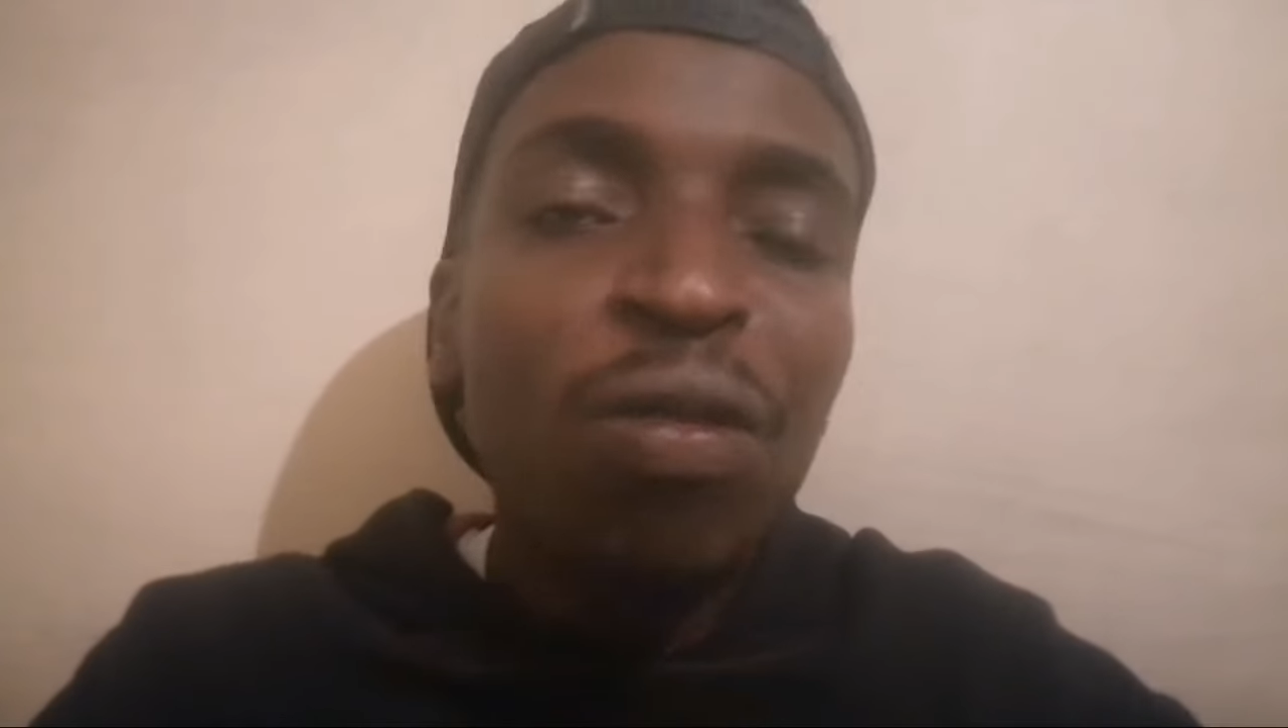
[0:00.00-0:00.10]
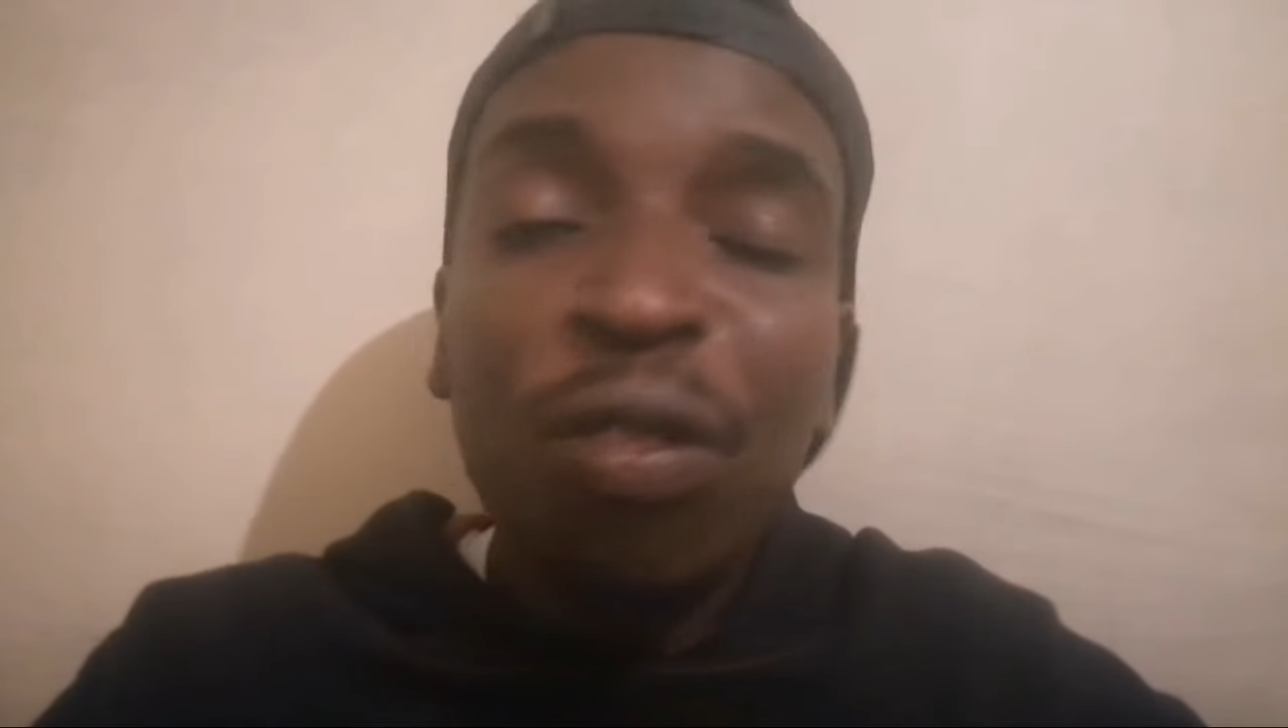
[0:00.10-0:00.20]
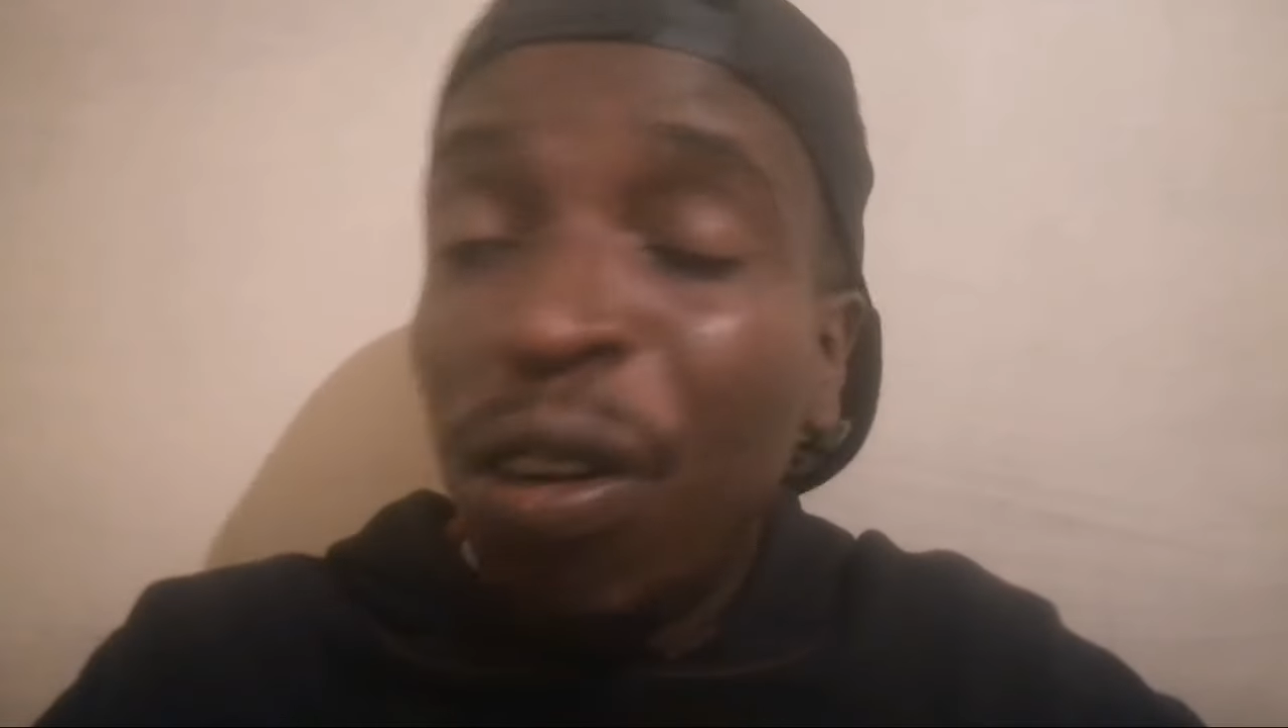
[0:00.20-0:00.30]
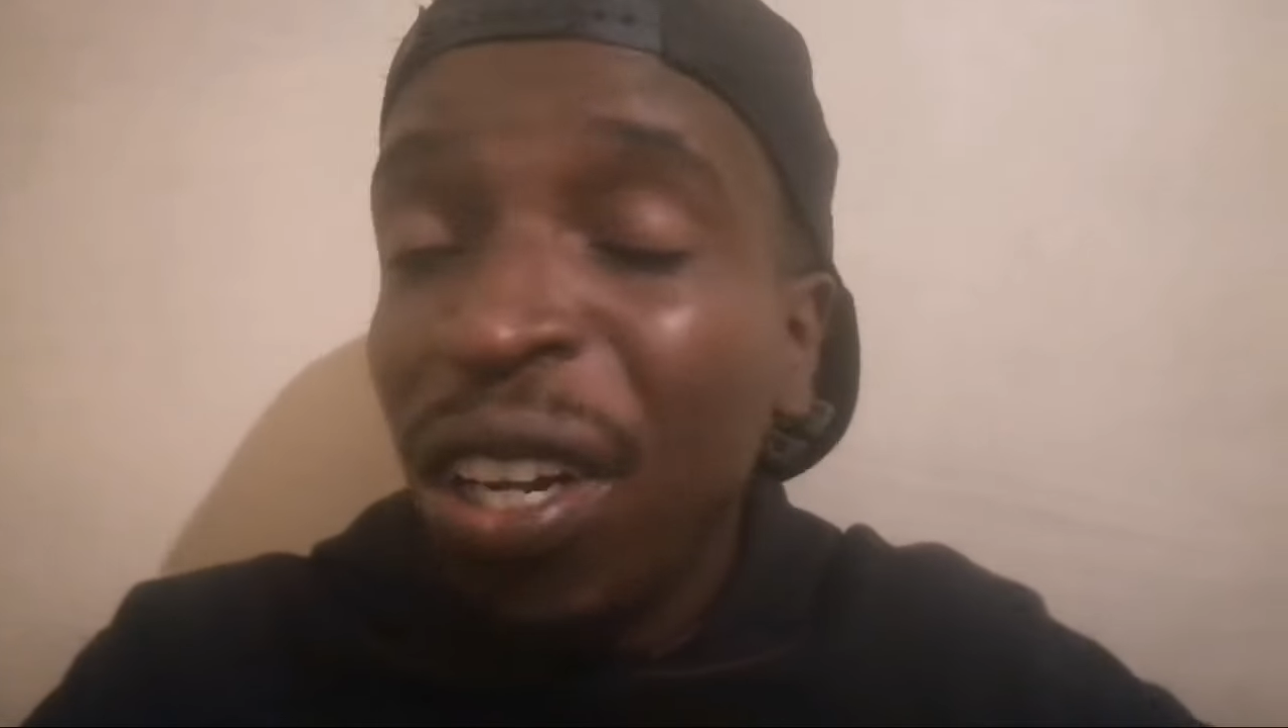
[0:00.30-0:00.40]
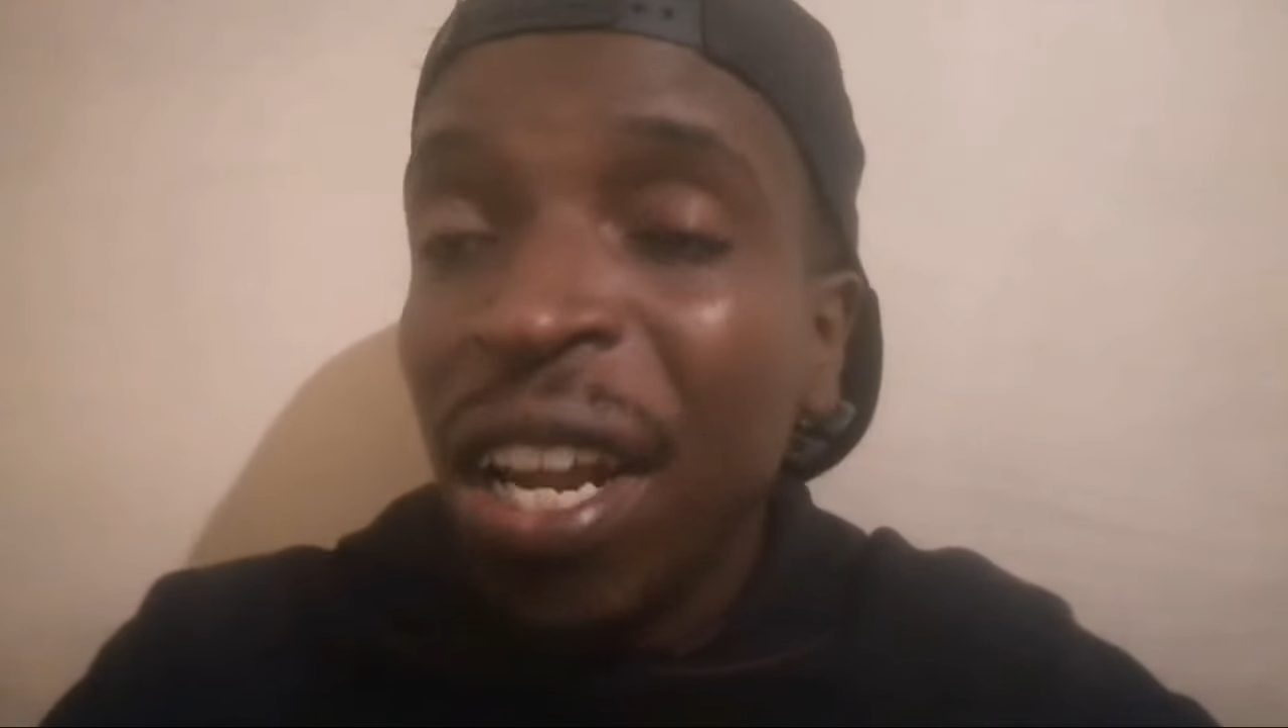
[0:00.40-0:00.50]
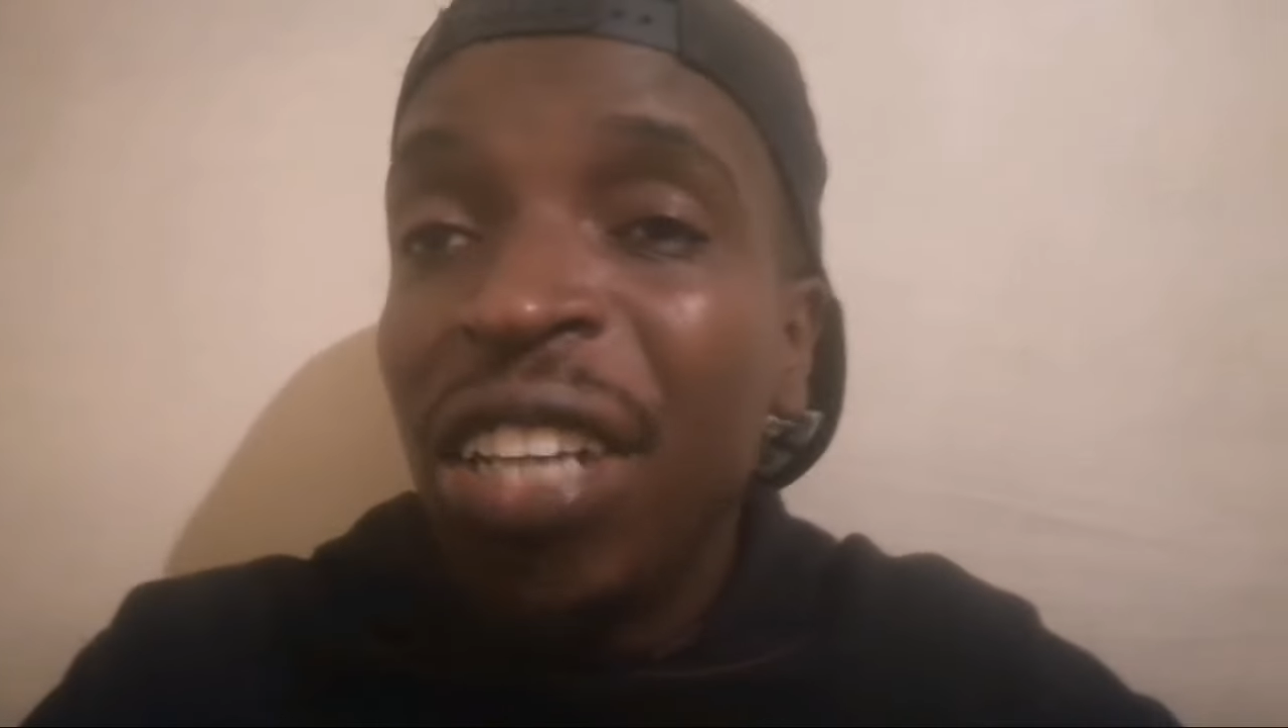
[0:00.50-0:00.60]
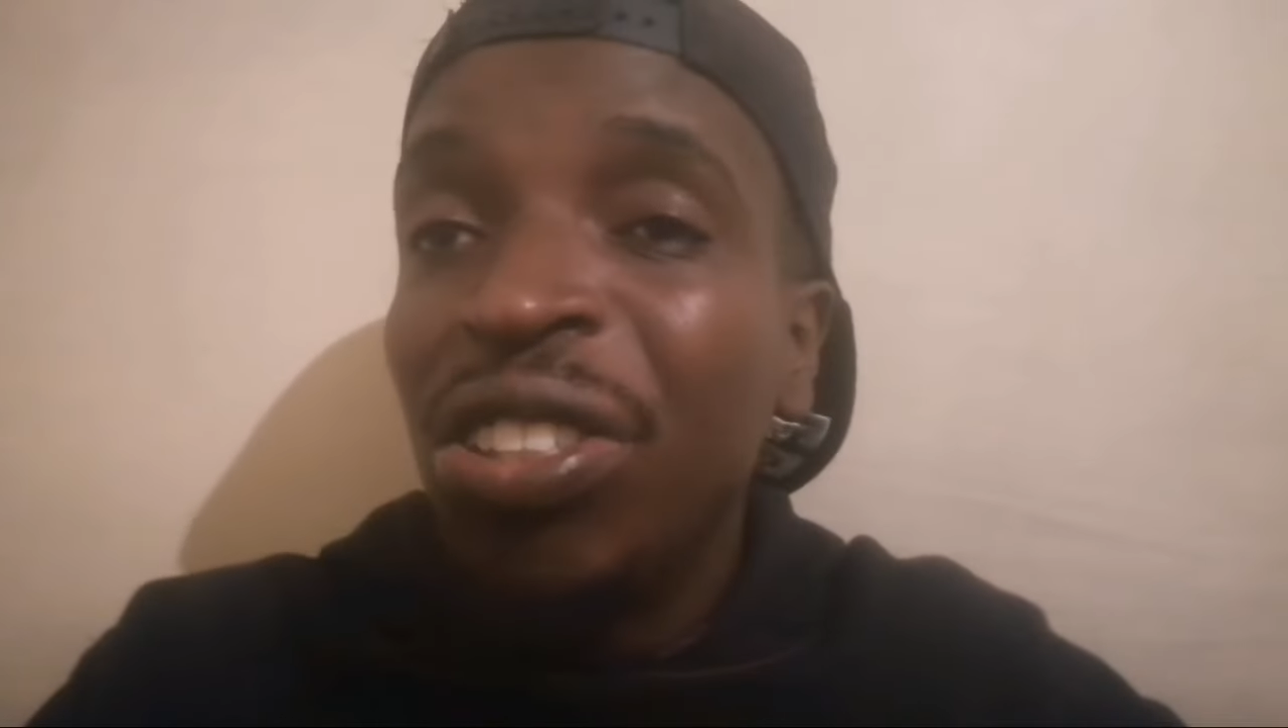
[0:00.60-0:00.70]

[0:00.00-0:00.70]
Florida